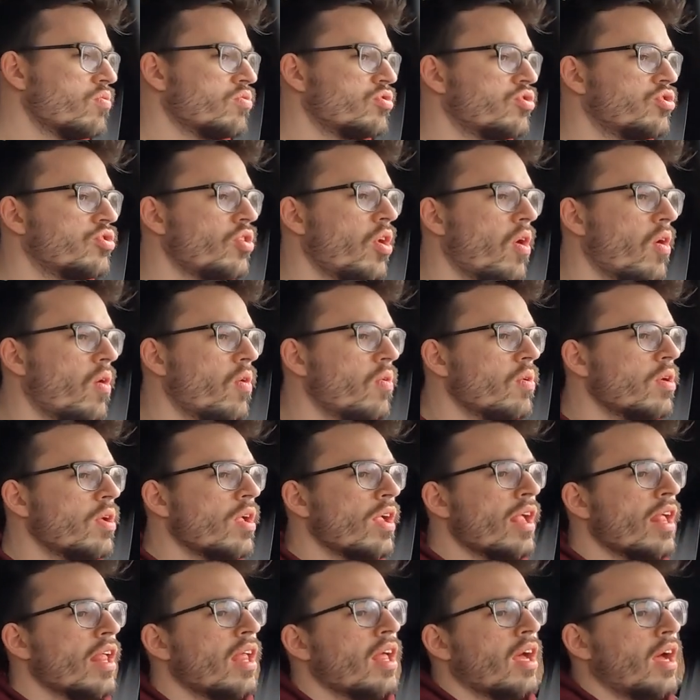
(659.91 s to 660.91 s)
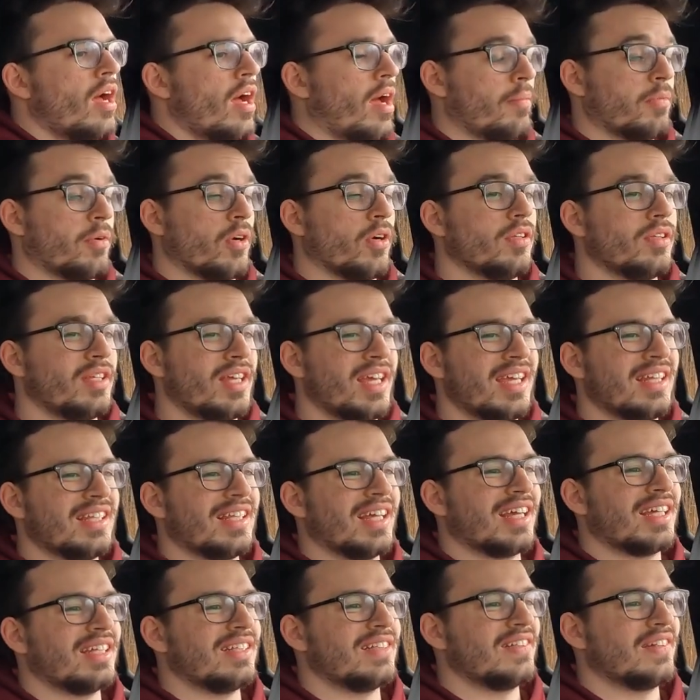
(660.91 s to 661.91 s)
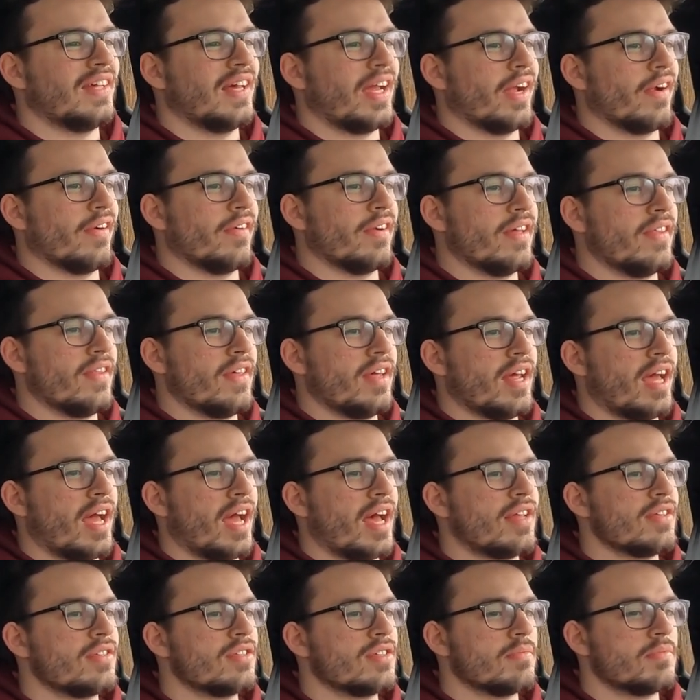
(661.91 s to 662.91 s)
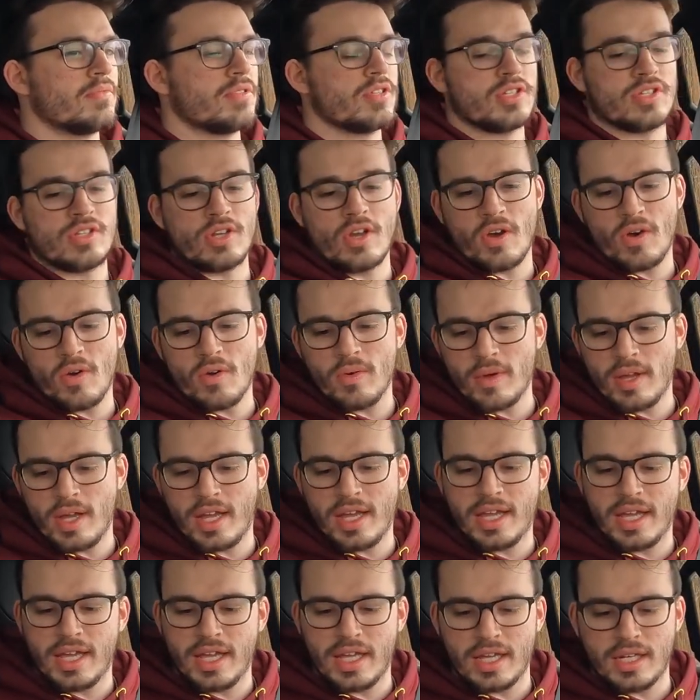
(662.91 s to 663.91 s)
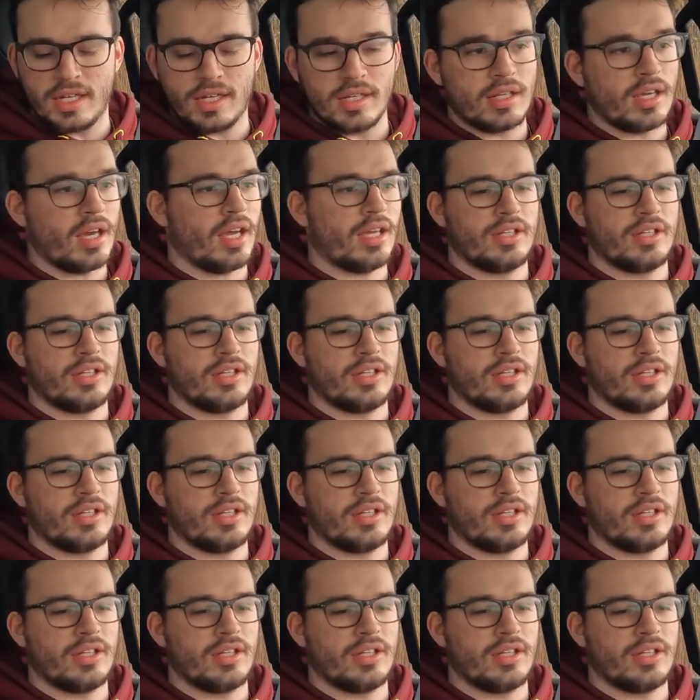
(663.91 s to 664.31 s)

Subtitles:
So I'm currently in like a little area that has some snow, and I